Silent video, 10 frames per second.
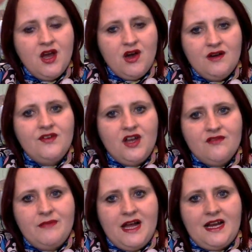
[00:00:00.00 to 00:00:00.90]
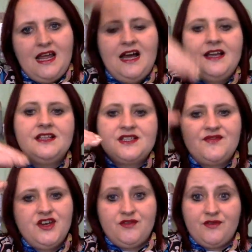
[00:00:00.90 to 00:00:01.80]
of all of my clients
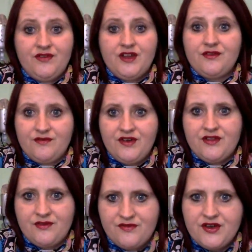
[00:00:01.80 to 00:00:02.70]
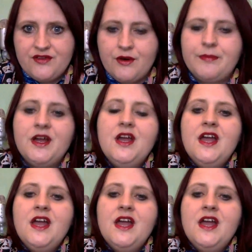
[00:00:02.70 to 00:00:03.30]
further and further and further and further up